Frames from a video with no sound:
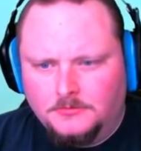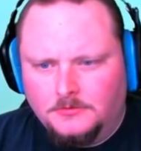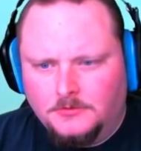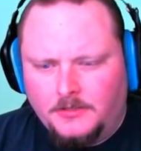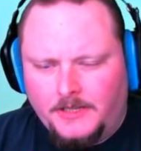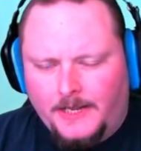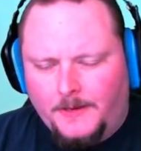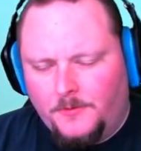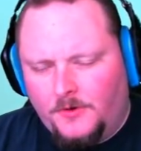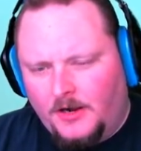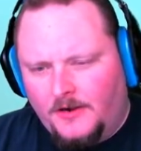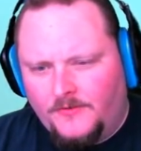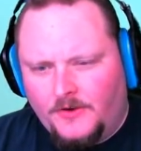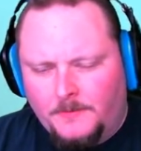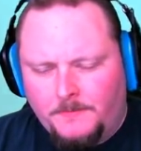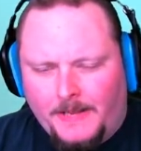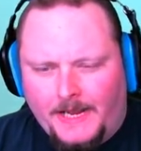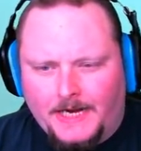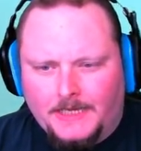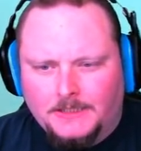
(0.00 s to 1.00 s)
Okay, we're hovering
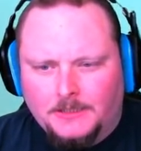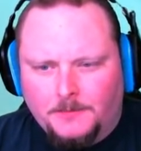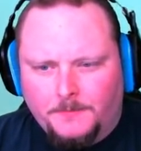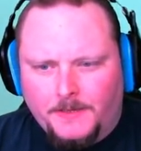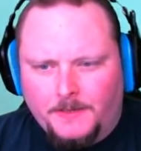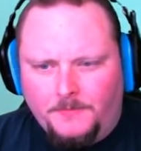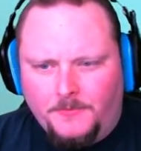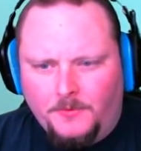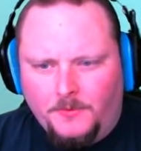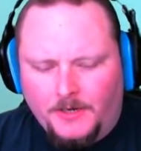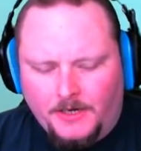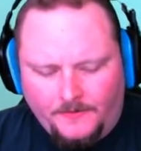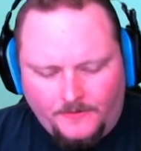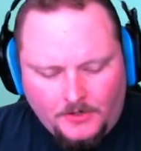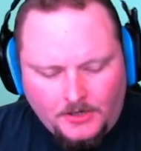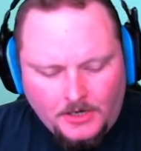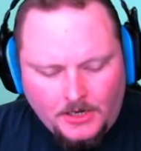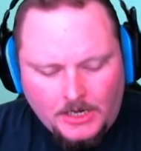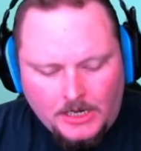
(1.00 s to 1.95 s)
back a little bit, but whatever.